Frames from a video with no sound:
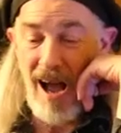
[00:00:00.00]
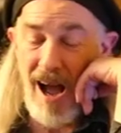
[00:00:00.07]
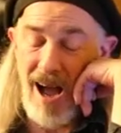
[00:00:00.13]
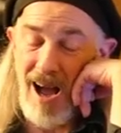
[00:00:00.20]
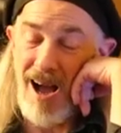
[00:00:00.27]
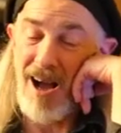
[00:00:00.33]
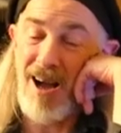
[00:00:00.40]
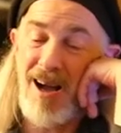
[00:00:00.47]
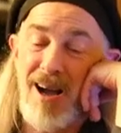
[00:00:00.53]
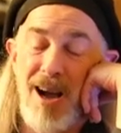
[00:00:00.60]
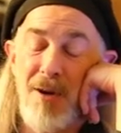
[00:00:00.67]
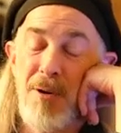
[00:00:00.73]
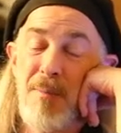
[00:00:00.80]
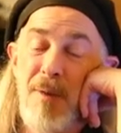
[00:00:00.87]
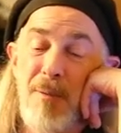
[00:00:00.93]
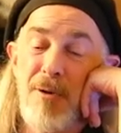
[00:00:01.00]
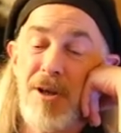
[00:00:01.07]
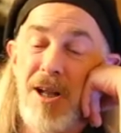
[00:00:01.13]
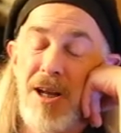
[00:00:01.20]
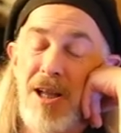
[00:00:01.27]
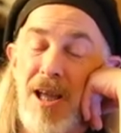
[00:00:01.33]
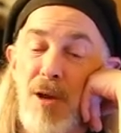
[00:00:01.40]
I remember
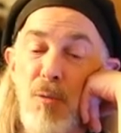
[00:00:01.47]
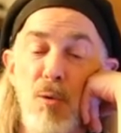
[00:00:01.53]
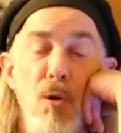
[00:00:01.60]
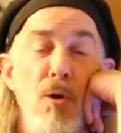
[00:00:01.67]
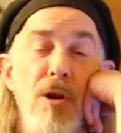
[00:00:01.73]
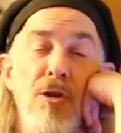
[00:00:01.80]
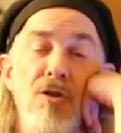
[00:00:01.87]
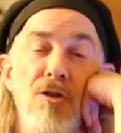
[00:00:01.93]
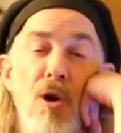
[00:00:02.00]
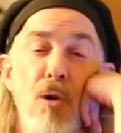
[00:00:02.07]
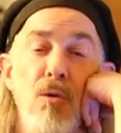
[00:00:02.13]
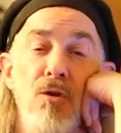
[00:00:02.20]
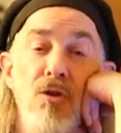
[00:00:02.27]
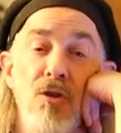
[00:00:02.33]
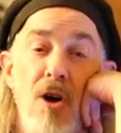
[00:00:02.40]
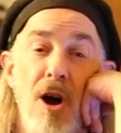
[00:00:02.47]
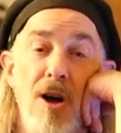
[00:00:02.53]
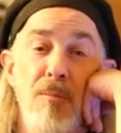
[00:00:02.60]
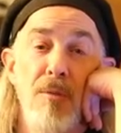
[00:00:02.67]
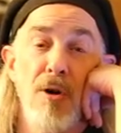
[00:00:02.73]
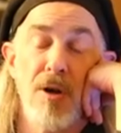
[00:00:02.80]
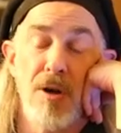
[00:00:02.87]
getting a Rolling Stones
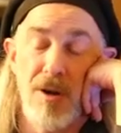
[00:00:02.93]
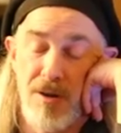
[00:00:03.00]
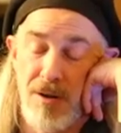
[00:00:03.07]
songbook